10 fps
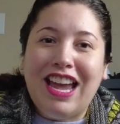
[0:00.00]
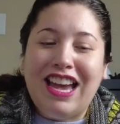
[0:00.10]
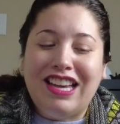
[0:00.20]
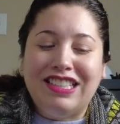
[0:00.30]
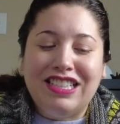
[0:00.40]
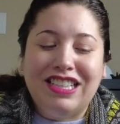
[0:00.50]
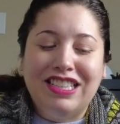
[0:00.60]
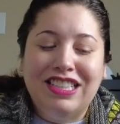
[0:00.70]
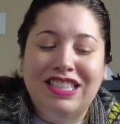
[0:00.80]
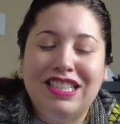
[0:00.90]
and
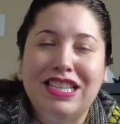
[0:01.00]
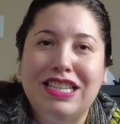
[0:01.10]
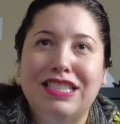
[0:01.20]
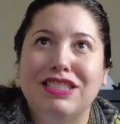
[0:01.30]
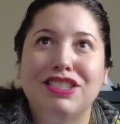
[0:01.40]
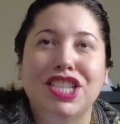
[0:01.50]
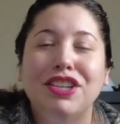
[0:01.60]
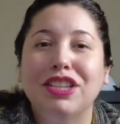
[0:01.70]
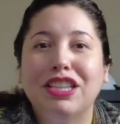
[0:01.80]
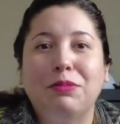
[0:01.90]

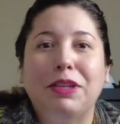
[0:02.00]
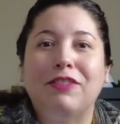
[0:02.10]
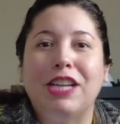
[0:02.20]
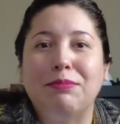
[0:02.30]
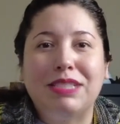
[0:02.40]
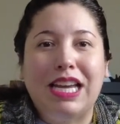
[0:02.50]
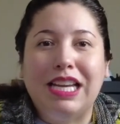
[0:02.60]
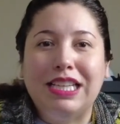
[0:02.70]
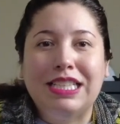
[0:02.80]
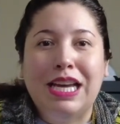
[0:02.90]
share a little bit of an
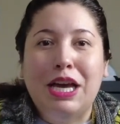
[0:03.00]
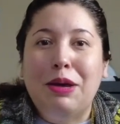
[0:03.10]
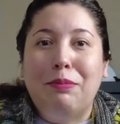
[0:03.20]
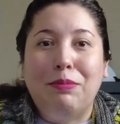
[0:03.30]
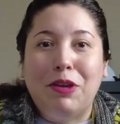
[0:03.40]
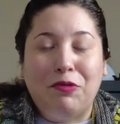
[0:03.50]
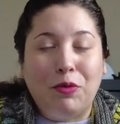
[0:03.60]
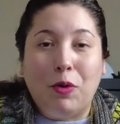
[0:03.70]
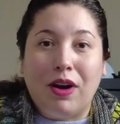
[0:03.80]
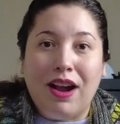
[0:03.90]
update
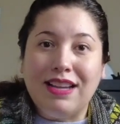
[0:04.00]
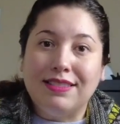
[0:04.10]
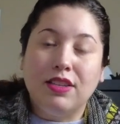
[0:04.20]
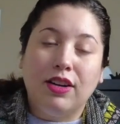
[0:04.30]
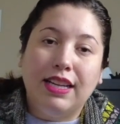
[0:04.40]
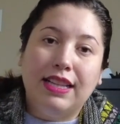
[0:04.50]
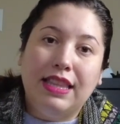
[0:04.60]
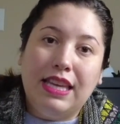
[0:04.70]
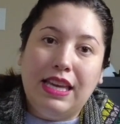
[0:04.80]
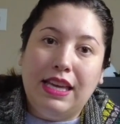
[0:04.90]
before I started
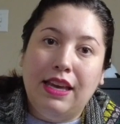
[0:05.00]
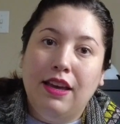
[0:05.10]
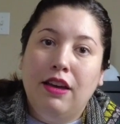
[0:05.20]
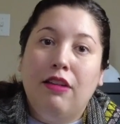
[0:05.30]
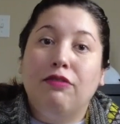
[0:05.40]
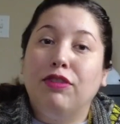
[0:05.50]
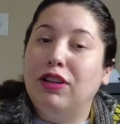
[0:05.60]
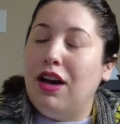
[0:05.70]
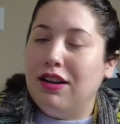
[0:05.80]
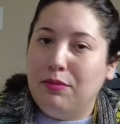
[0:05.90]
the
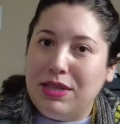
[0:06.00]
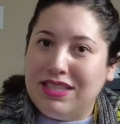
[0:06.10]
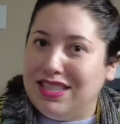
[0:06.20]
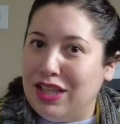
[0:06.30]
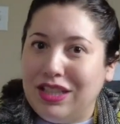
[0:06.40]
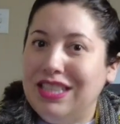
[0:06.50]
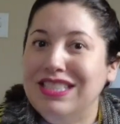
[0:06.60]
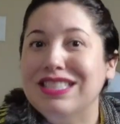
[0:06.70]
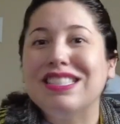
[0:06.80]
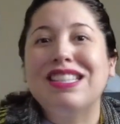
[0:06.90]
Vlogmas
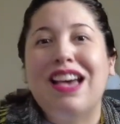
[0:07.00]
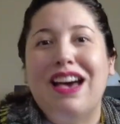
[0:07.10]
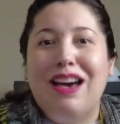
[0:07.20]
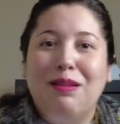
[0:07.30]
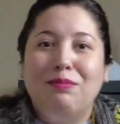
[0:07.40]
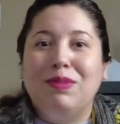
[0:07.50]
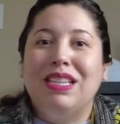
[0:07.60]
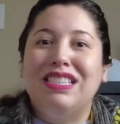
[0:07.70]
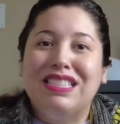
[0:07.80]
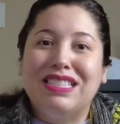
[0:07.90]
series
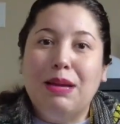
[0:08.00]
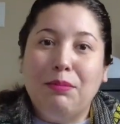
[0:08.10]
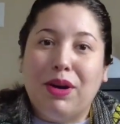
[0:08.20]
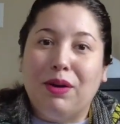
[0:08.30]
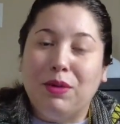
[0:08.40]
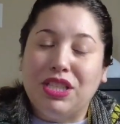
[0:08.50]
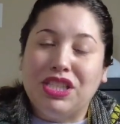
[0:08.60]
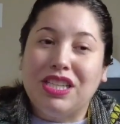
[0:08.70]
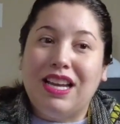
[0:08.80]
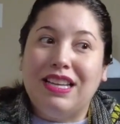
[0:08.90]
in December,
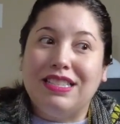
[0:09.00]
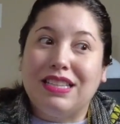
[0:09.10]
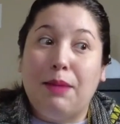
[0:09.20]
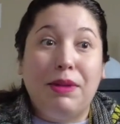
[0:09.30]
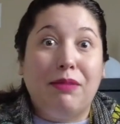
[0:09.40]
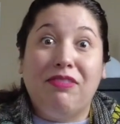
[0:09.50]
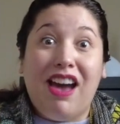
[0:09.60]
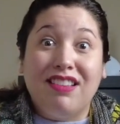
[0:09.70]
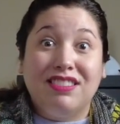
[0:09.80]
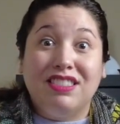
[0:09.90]
which is coming up
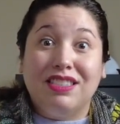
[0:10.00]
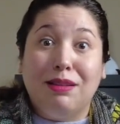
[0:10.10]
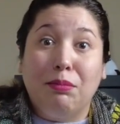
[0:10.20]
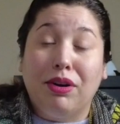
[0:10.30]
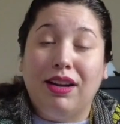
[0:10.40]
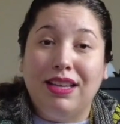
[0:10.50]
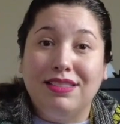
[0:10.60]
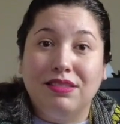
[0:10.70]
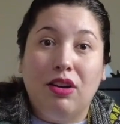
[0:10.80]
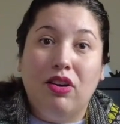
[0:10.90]
fast. December is
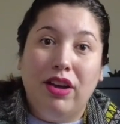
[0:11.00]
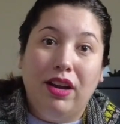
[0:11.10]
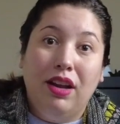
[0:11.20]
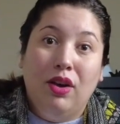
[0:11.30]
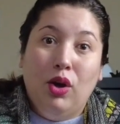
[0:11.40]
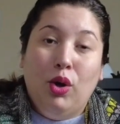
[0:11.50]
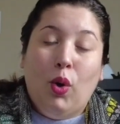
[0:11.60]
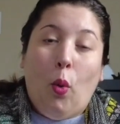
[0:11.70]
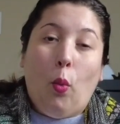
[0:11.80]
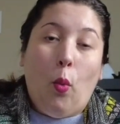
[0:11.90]
on
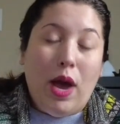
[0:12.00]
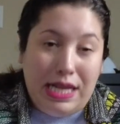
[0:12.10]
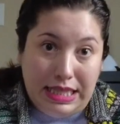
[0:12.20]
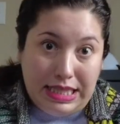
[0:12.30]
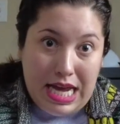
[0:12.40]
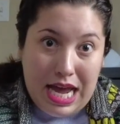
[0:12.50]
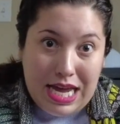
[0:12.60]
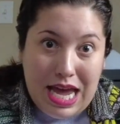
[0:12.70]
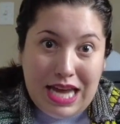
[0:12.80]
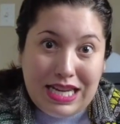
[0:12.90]

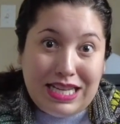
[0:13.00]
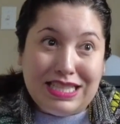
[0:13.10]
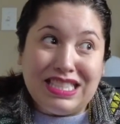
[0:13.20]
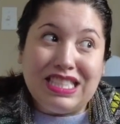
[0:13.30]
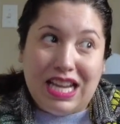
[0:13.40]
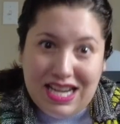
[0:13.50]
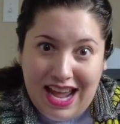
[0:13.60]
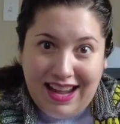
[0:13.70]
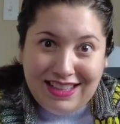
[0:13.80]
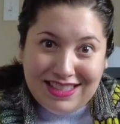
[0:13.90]
Wednesday and it is
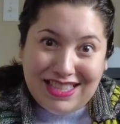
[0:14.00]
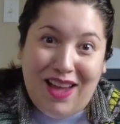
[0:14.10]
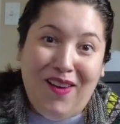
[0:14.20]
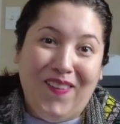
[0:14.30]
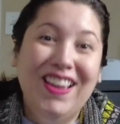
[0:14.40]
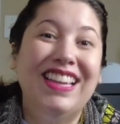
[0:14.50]
Sunday, so